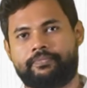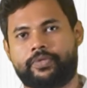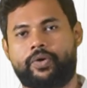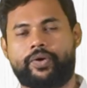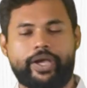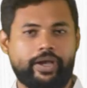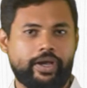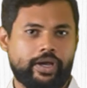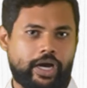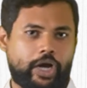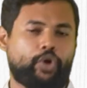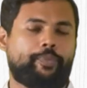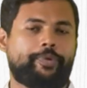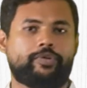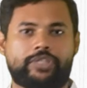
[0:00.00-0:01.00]
Okay. I
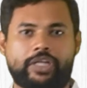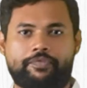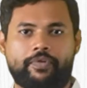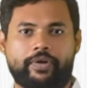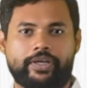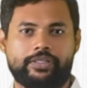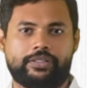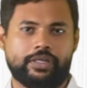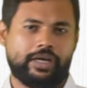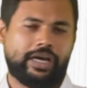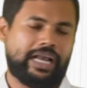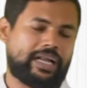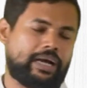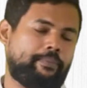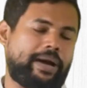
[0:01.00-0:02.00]
hope it was helpful, guys.
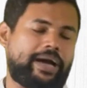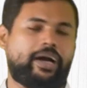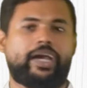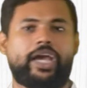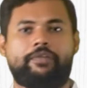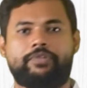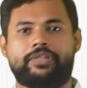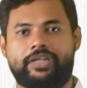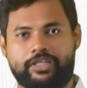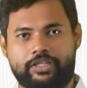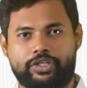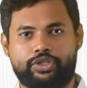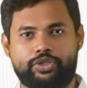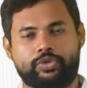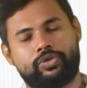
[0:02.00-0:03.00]
I'll come back again with another
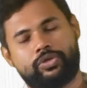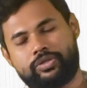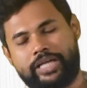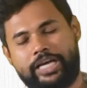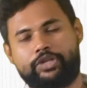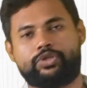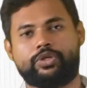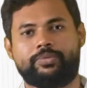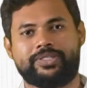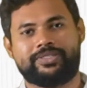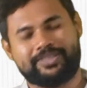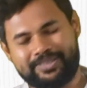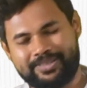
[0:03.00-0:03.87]
issue. Thank you so much.